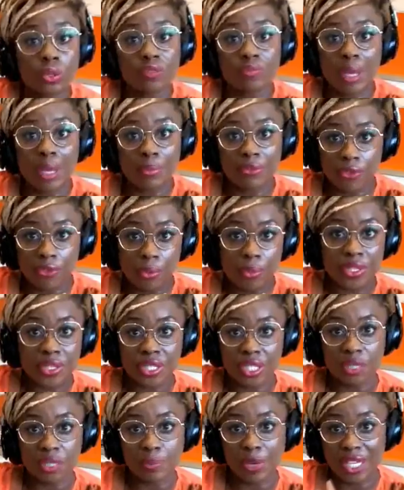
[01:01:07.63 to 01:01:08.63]
in all of my
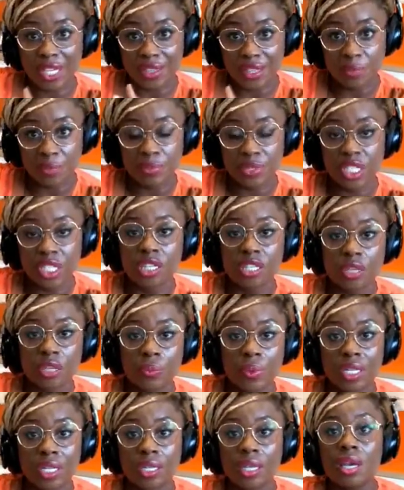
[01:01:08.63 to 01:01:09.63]
performances, but in this
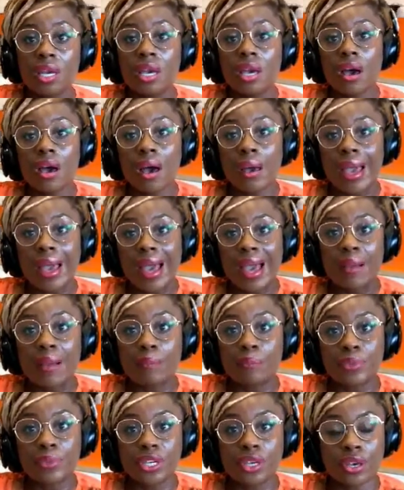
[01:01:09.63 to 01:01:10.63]
particular one, I
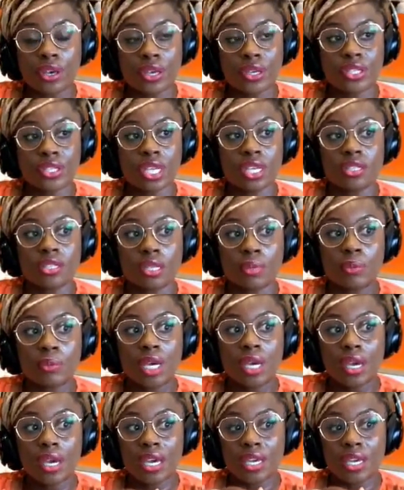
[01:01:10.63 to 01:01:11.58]
am, because it's a